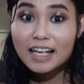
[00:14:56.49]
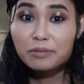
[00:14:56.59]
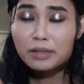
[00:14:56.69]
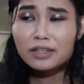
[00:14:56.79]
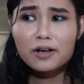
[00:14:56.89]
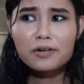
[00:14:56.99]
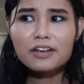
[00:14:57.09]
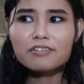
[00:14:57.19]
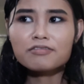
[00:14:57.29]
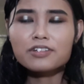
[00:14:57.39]
Let me know
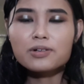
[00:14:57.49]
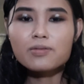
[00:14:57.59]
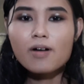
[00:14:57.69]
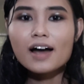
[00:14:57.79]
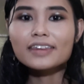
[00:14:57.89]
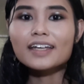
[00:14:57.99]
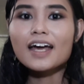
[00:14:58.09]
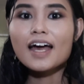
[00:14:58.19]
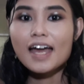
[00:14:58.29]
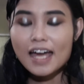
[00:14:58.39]
if you want
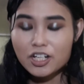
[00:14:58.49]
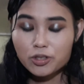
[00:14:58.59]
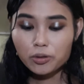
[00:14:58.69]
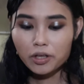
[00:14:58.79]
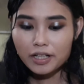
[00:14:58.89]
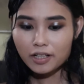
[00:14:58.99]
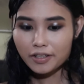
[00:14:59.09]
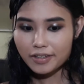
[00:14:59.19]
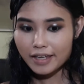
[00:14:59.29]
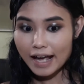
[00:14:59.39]
a tutorial
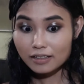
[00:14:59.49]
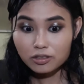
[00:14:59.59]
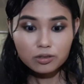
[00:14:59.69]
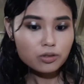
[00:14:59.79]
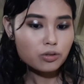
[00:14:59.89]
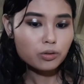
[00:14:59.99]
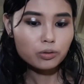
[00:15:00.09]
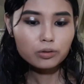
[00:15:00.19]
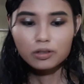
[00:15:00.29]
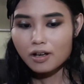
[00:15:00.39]
on that too.